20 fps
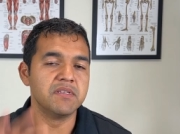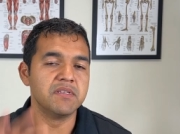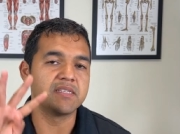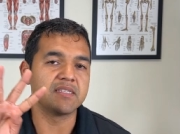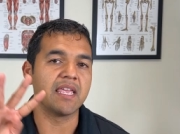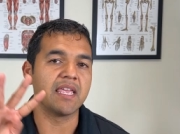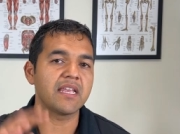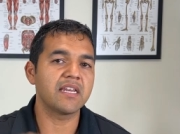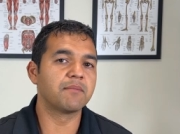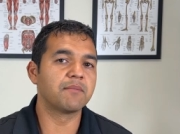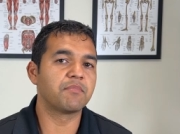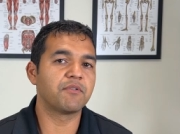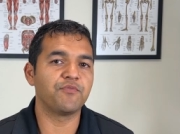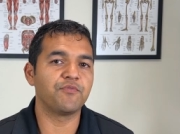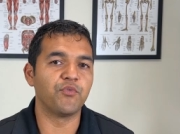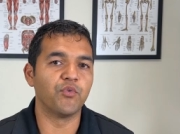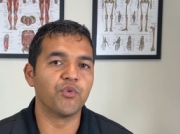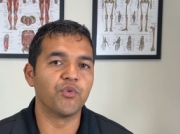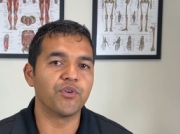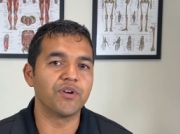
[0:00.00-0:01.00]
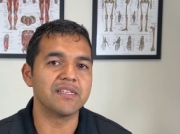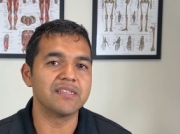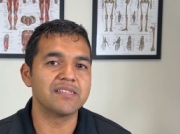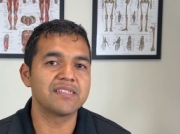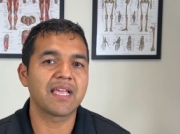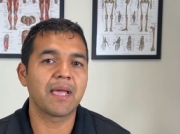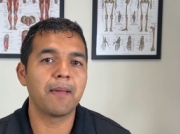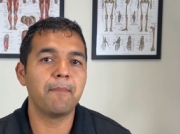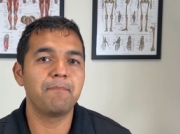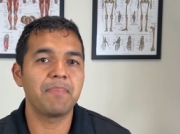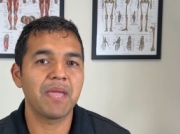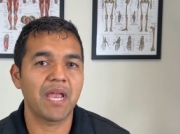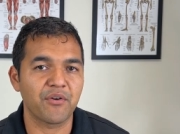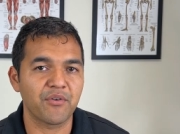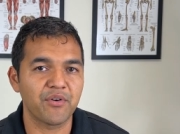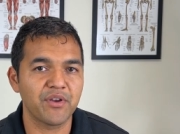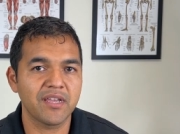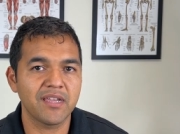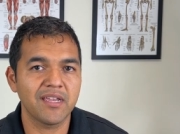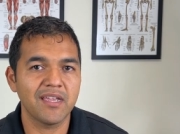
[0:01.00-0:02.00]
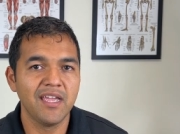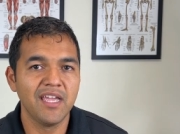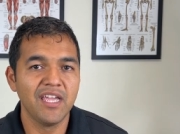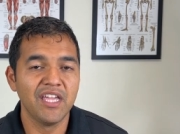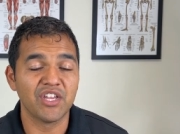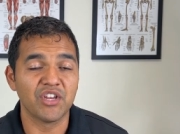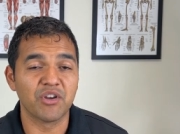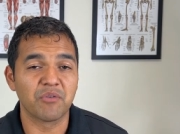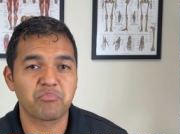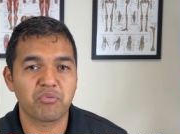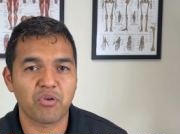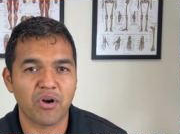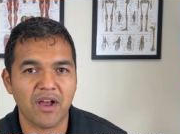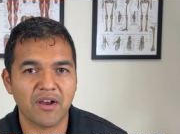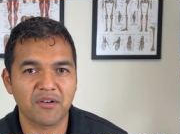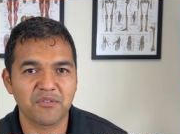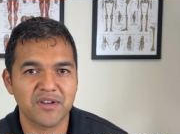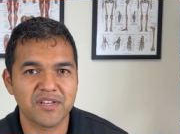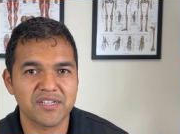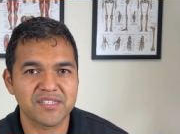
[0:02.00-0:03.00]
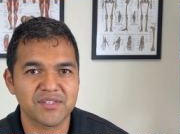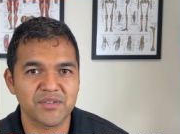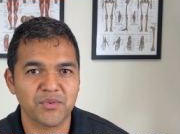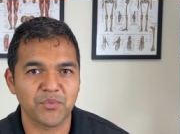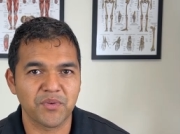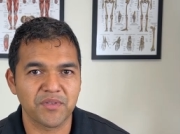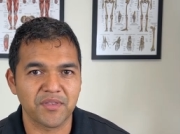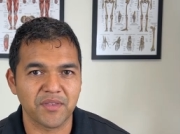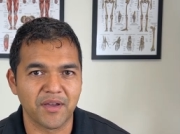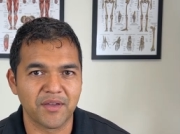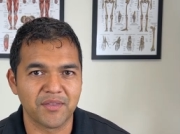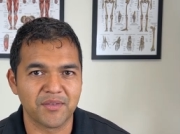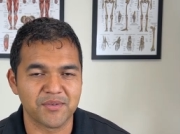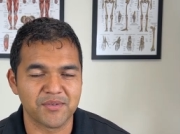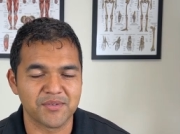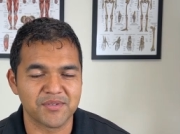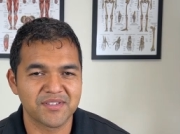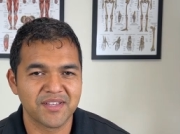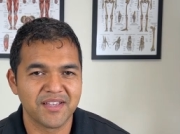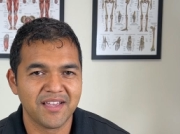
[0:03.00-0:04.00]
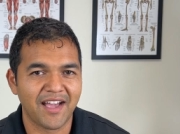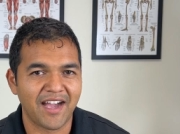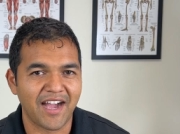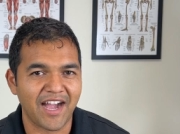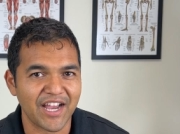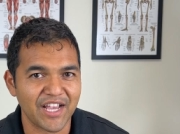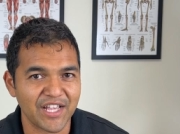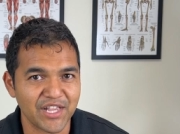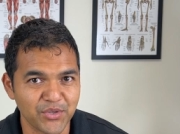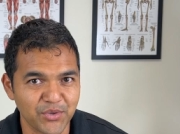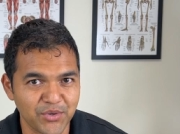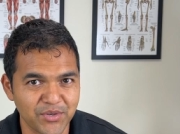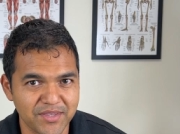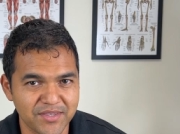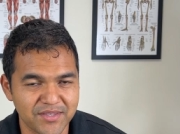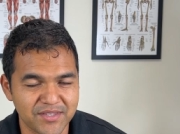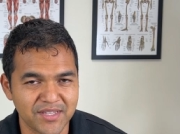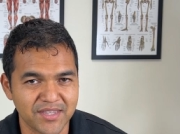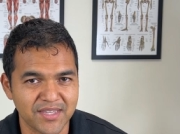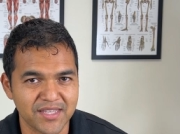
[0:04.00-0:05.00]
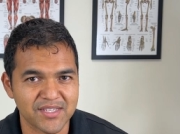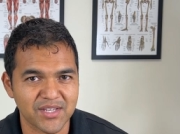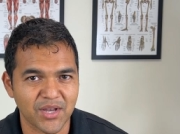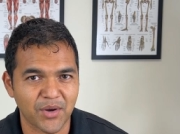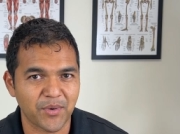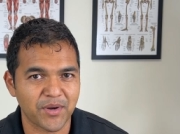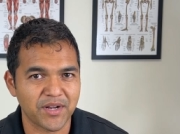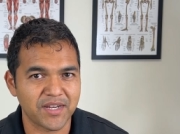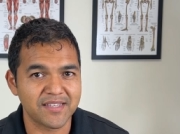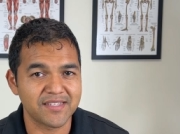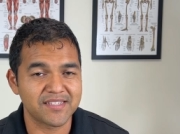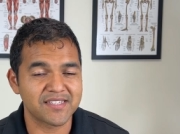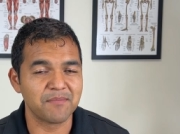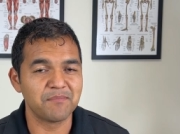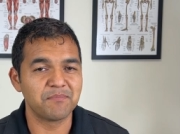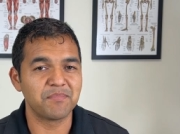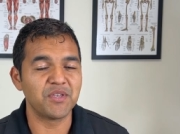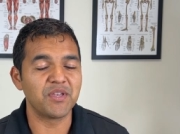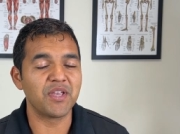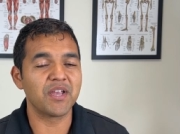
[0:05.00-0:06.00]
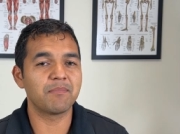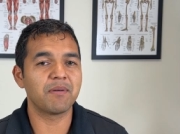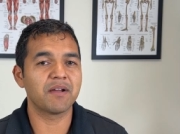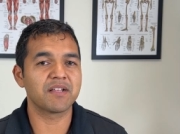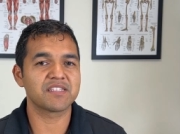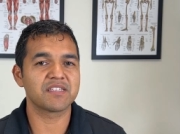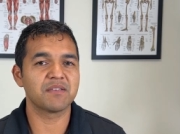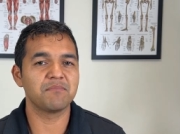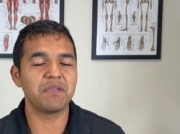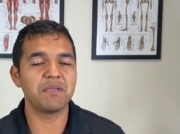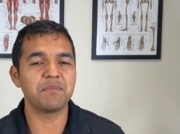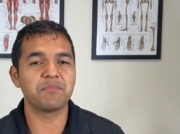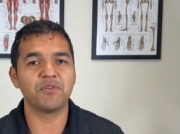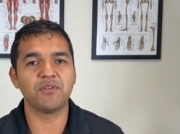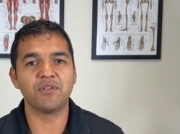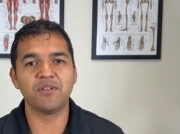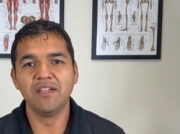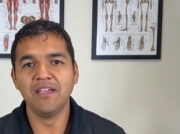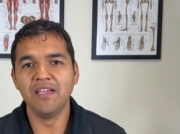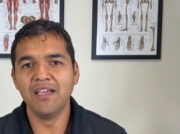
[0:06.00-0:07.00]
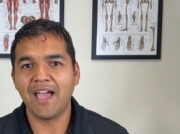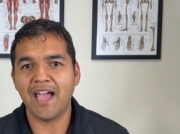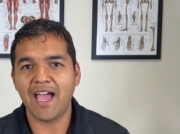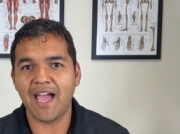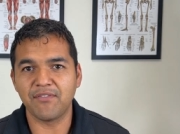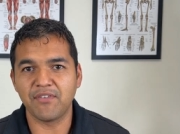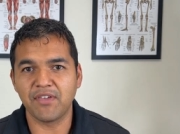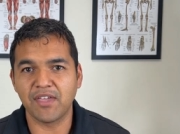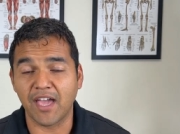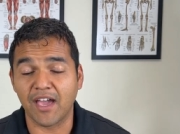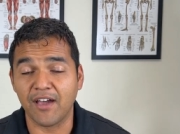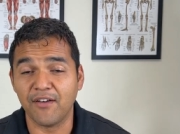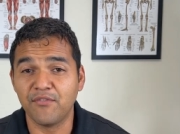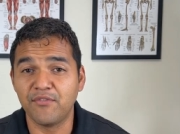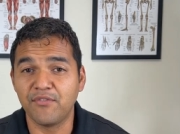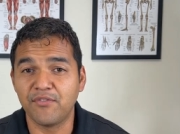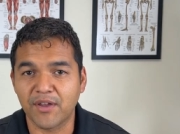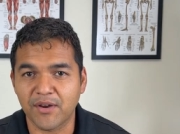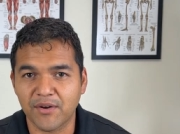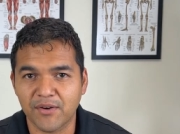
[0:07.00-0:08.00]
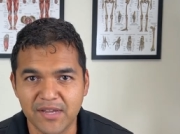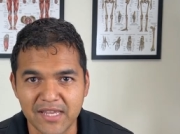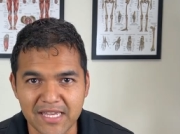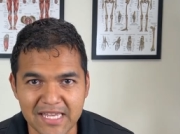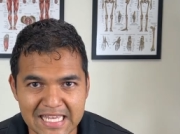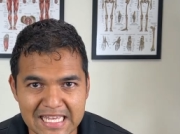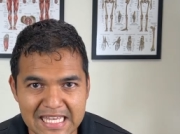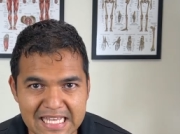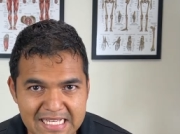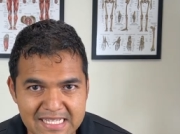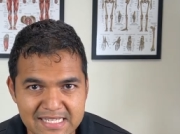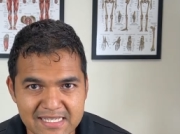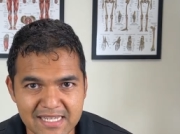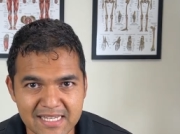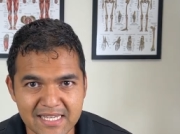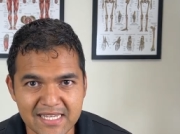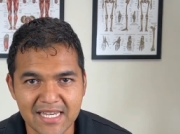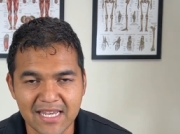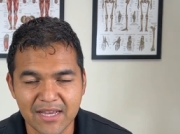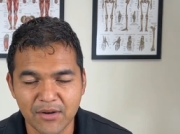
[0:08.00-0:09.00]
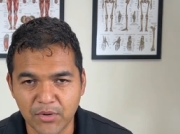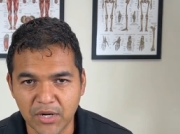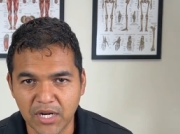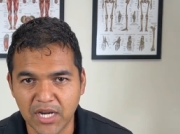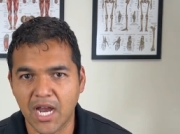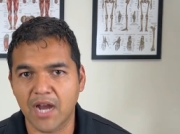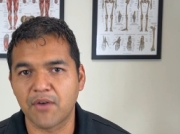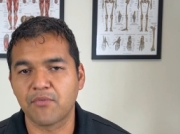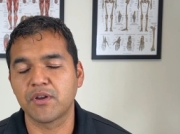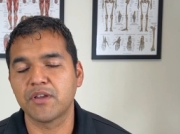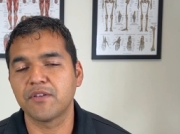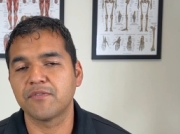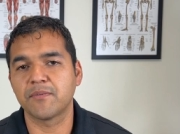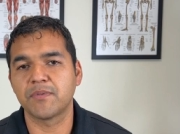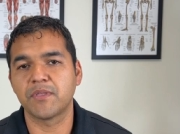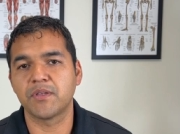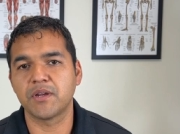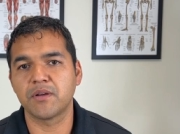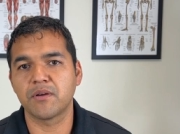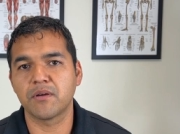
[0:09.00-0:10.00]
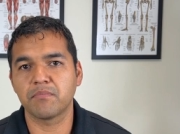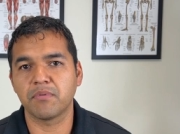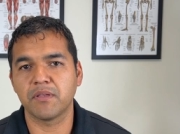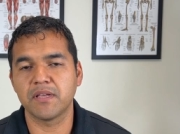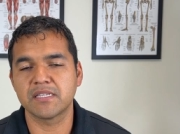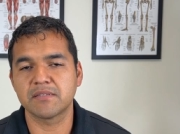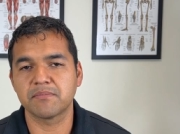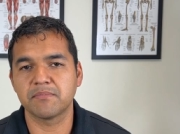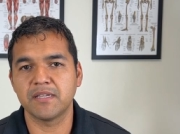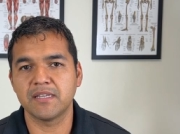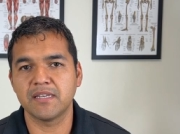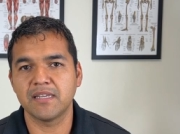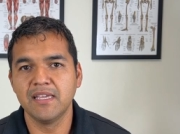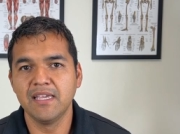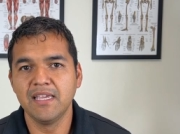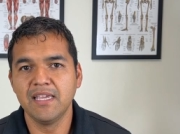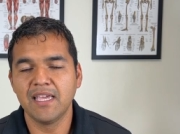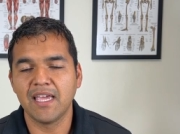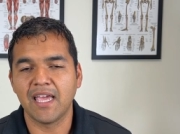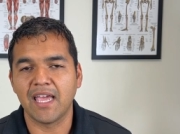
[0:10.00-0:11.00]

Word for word: Mistake number four is comparing your progress with others. I alluded to this already. Some, you hear about some people having a very easy recovery from the knee replacement,